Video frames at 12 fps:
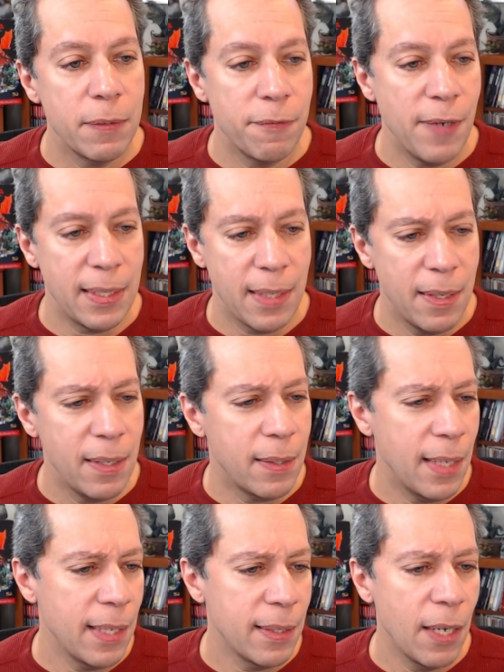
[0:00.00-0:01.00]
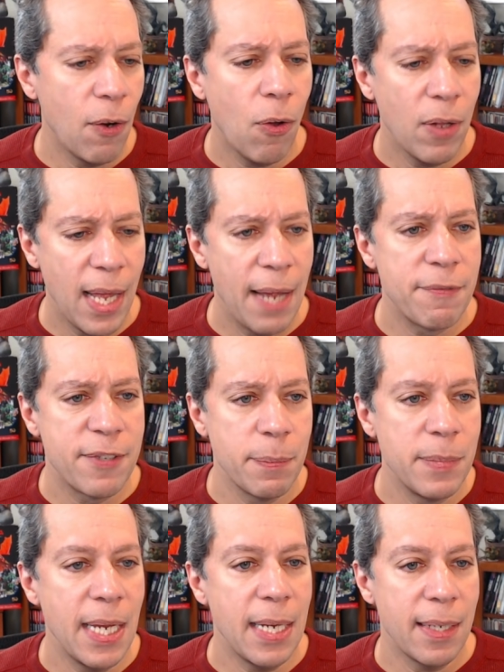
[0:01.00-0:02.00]
In fact, I think they all have
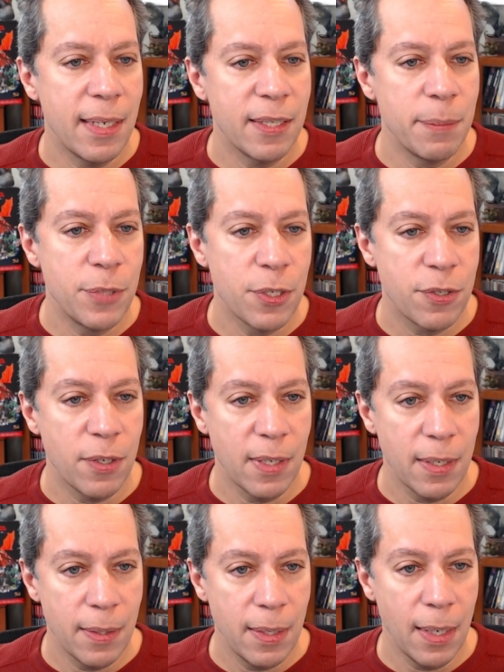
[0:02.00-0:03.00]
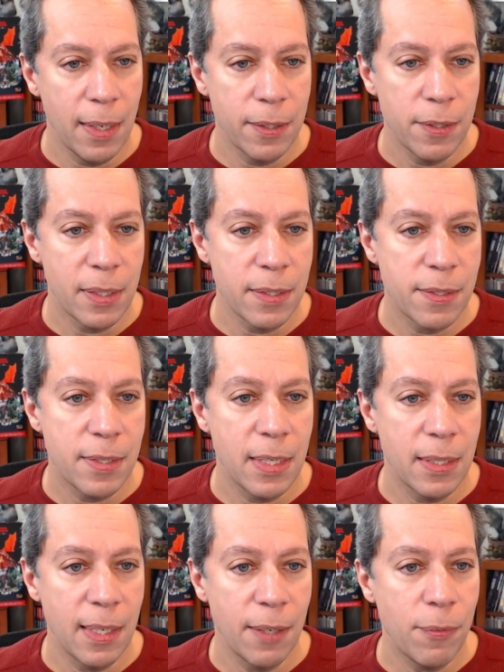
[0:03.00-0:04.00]
some data in them just so that you can
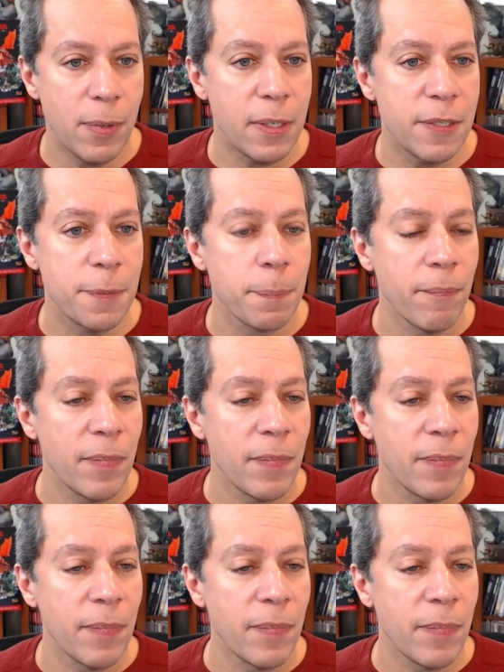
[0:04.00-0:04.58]
see that it works.